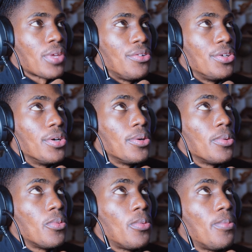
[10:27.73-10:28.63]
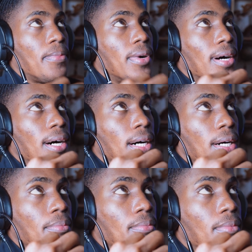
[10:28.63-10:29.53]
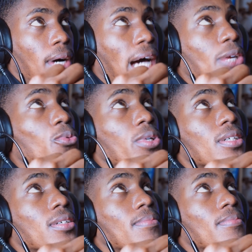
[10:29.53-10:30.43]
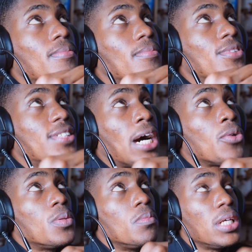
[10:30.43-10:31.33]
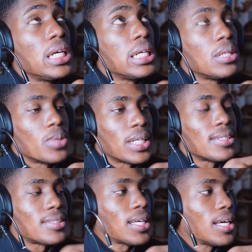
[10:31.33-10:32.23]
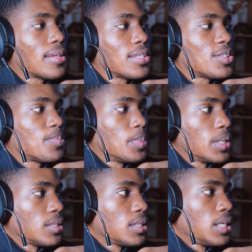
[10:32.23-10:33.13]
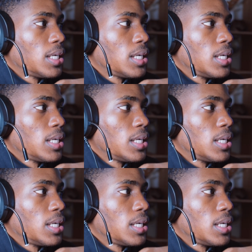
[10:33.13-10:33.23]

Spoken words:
you know, I don't want to sound mean when I say this, but